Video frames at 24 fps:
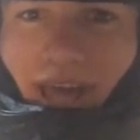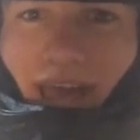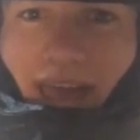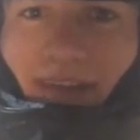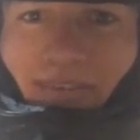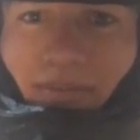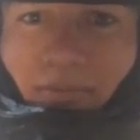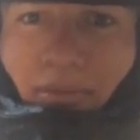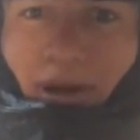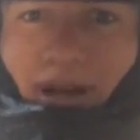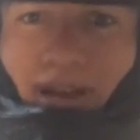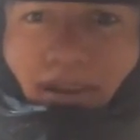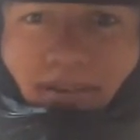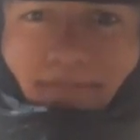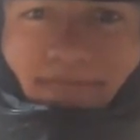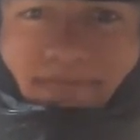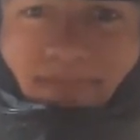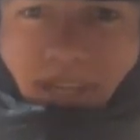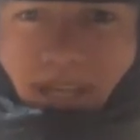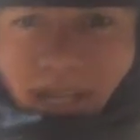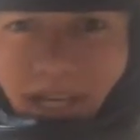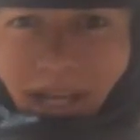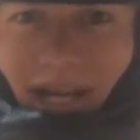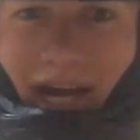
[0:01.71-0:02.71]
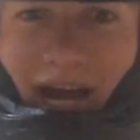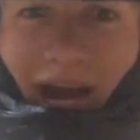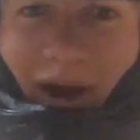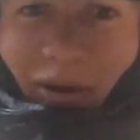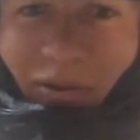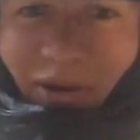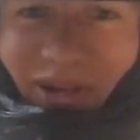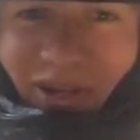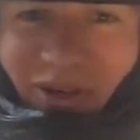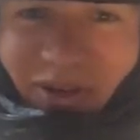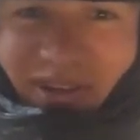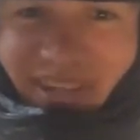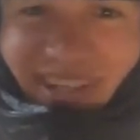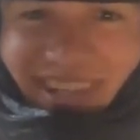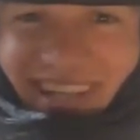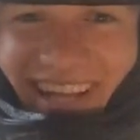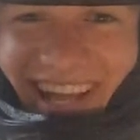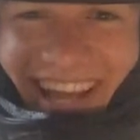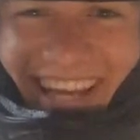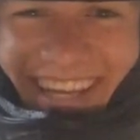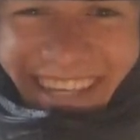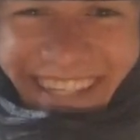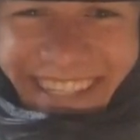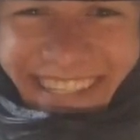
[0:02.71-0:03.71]
Hey everybody, how are we doing
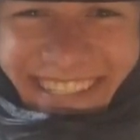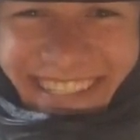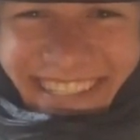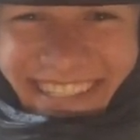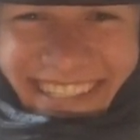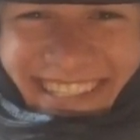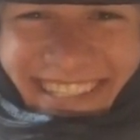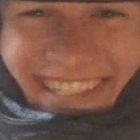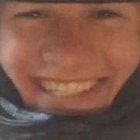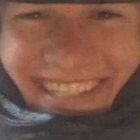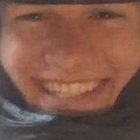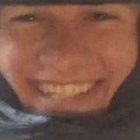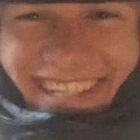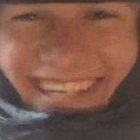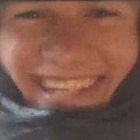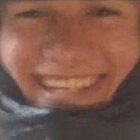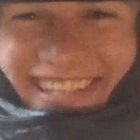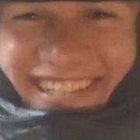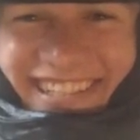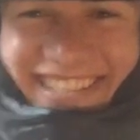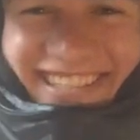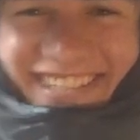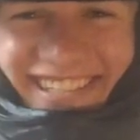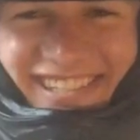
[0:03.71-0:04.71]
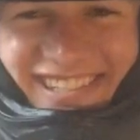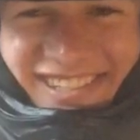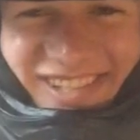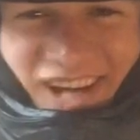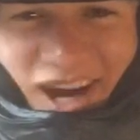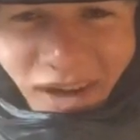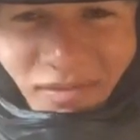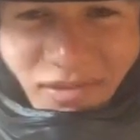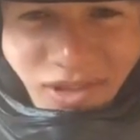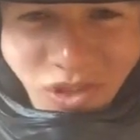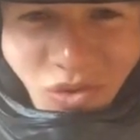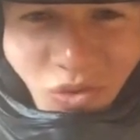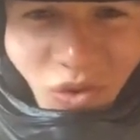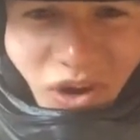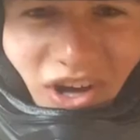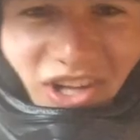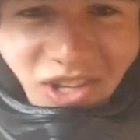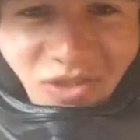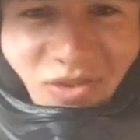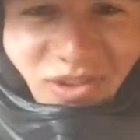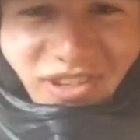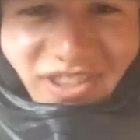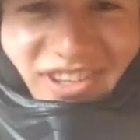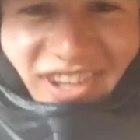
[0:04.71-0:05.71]
today? This is Thomas
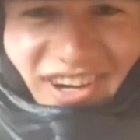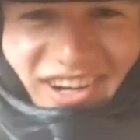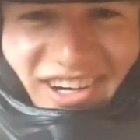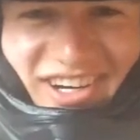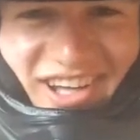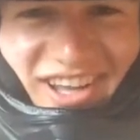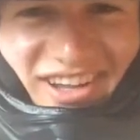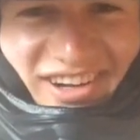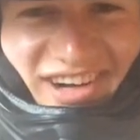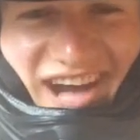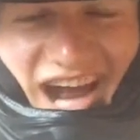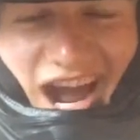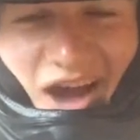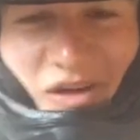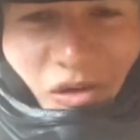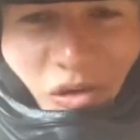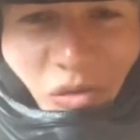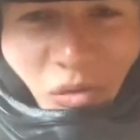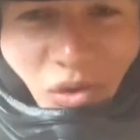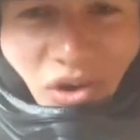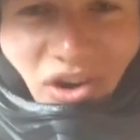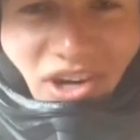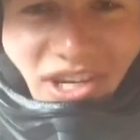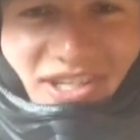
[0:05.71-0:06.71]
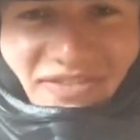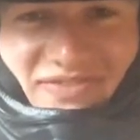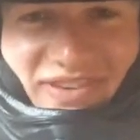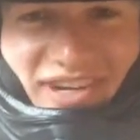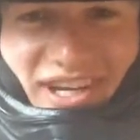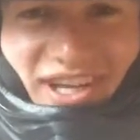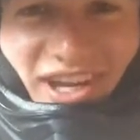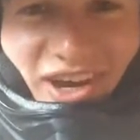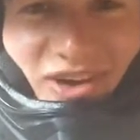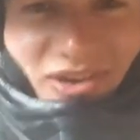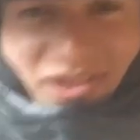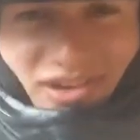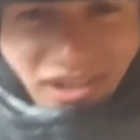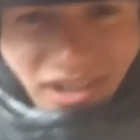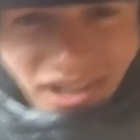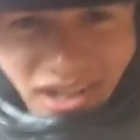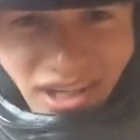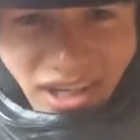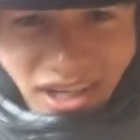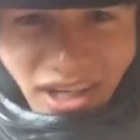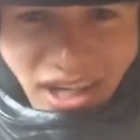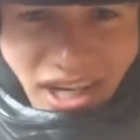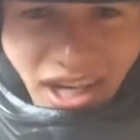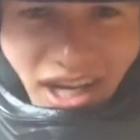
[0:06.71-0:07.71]
Wadsworth on another How It Works video.
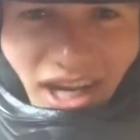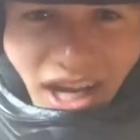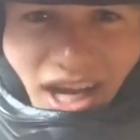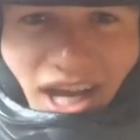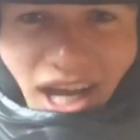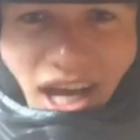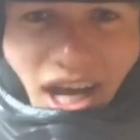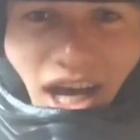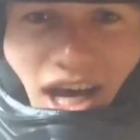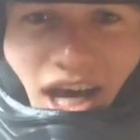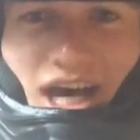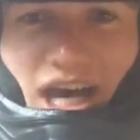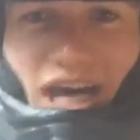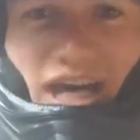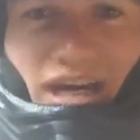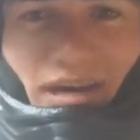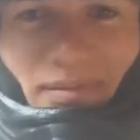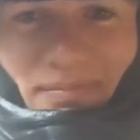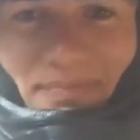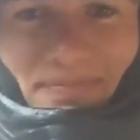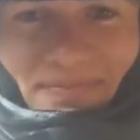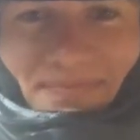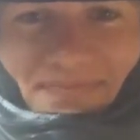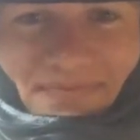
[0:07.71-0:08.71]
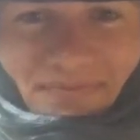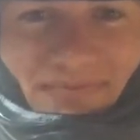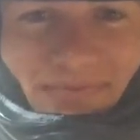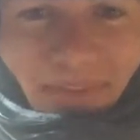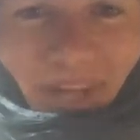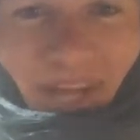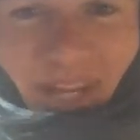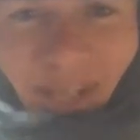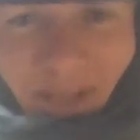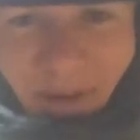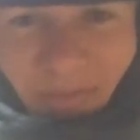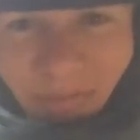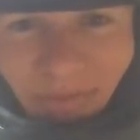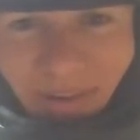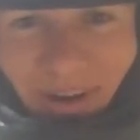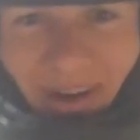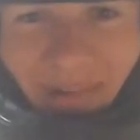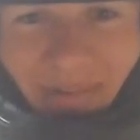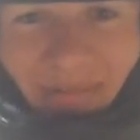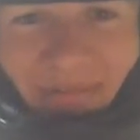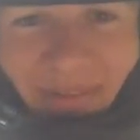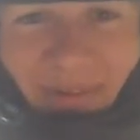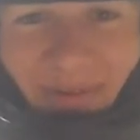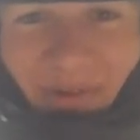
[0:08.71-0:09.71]
Um, and you're
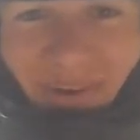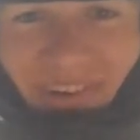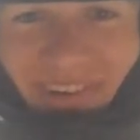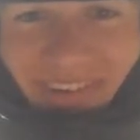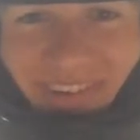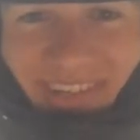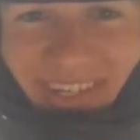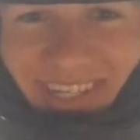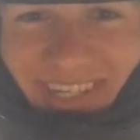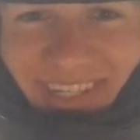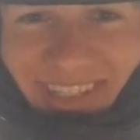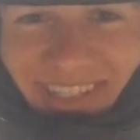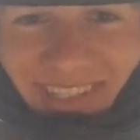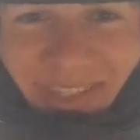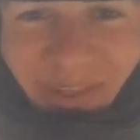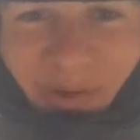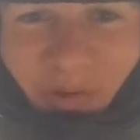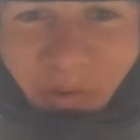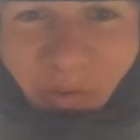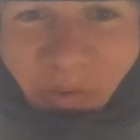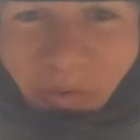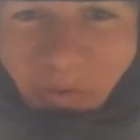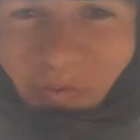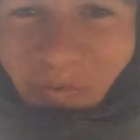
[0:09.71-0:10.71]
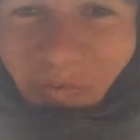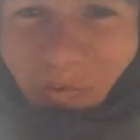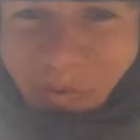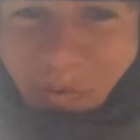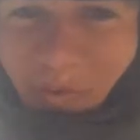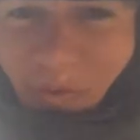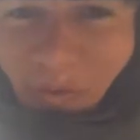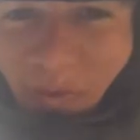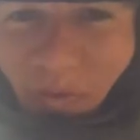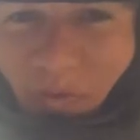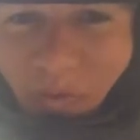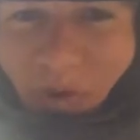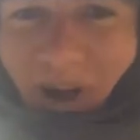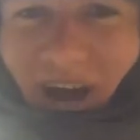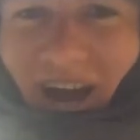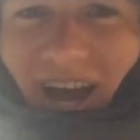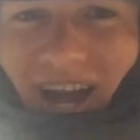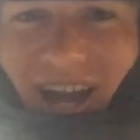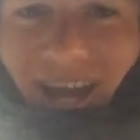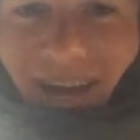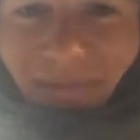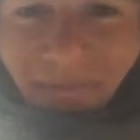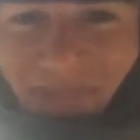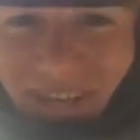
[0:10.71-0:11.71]
probably wondering
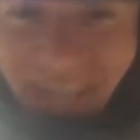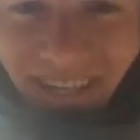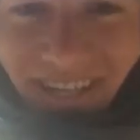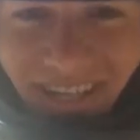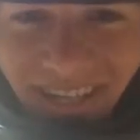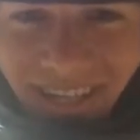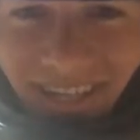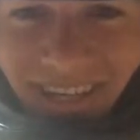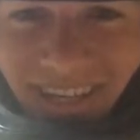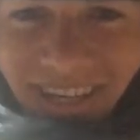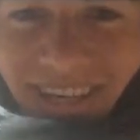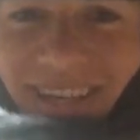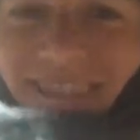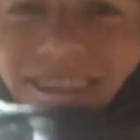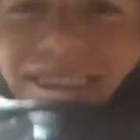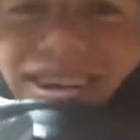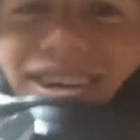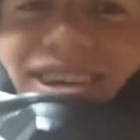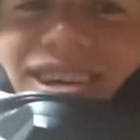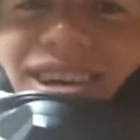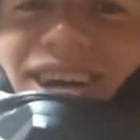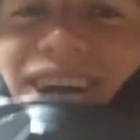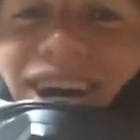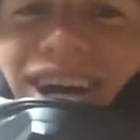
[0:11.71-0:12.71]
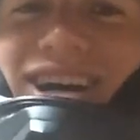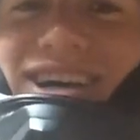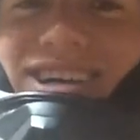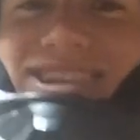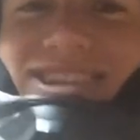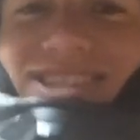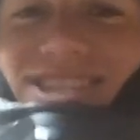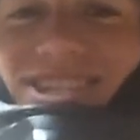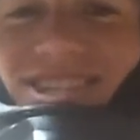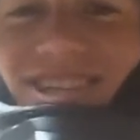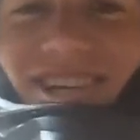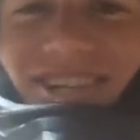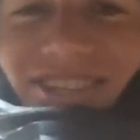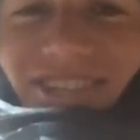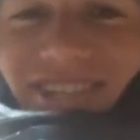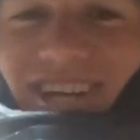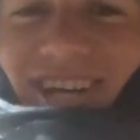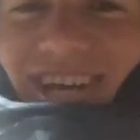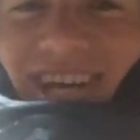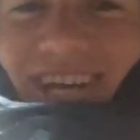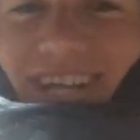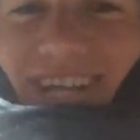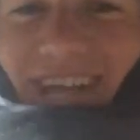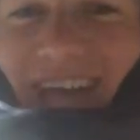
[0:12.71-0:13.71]
why I'm in uh, such
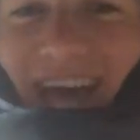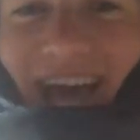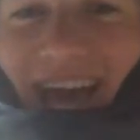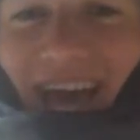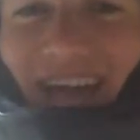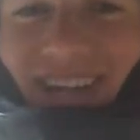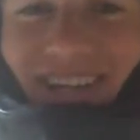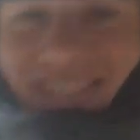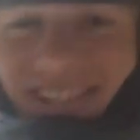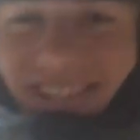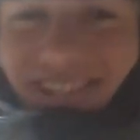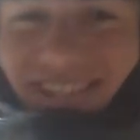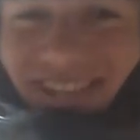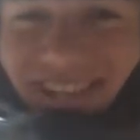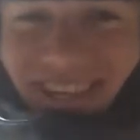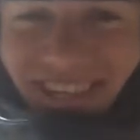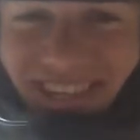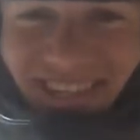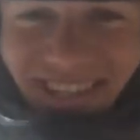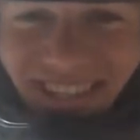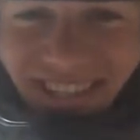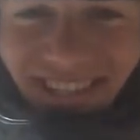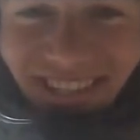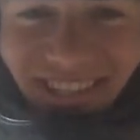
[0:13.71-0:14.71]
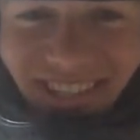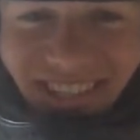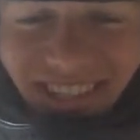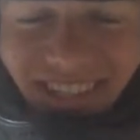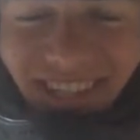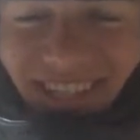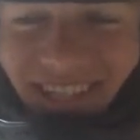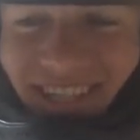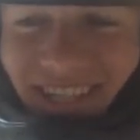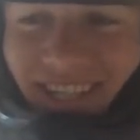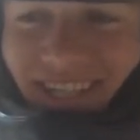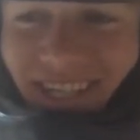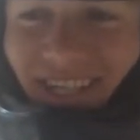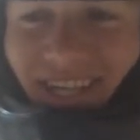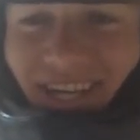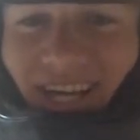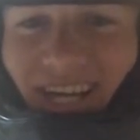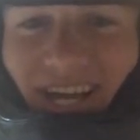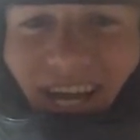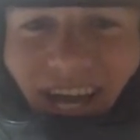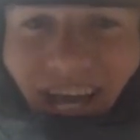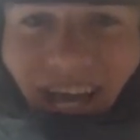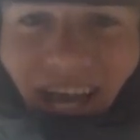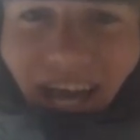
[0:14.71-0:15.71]
a hat as this.
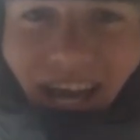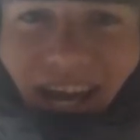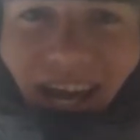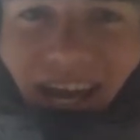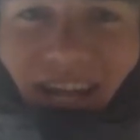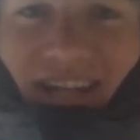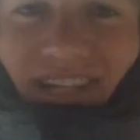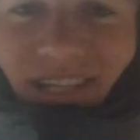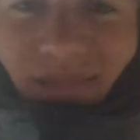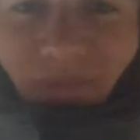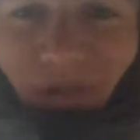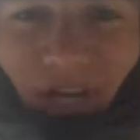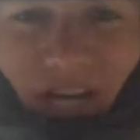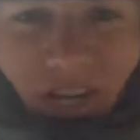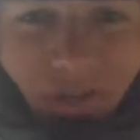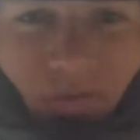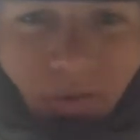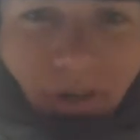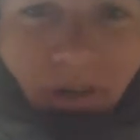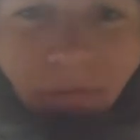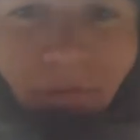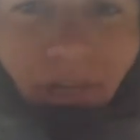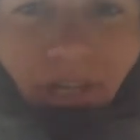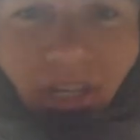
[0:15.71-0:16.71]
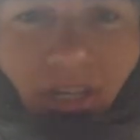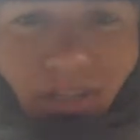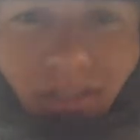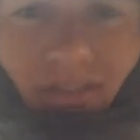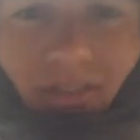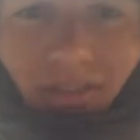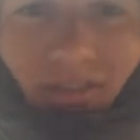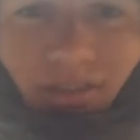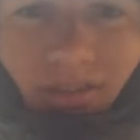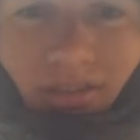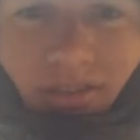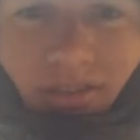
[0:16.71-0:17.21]
And it's because we're going to be,